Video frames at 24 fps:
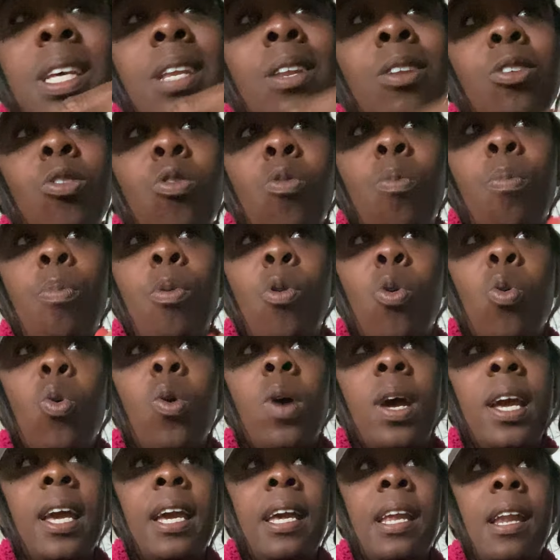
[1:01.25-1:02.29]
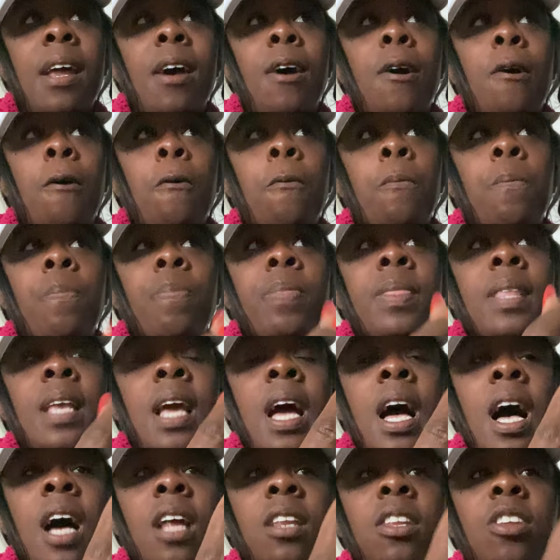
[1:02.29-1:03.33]
a little boy though,
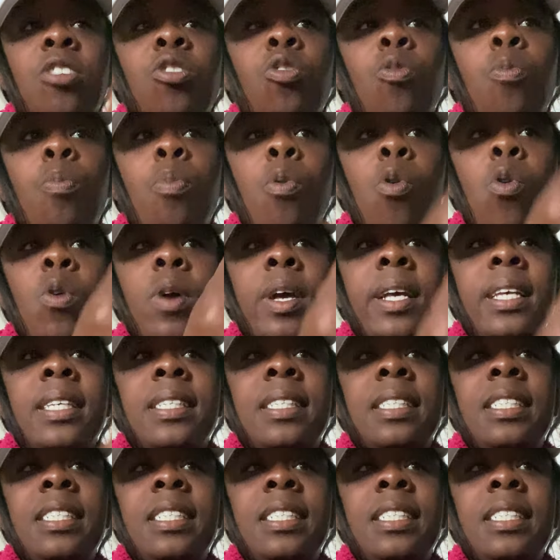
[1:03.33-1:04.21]
a little boy's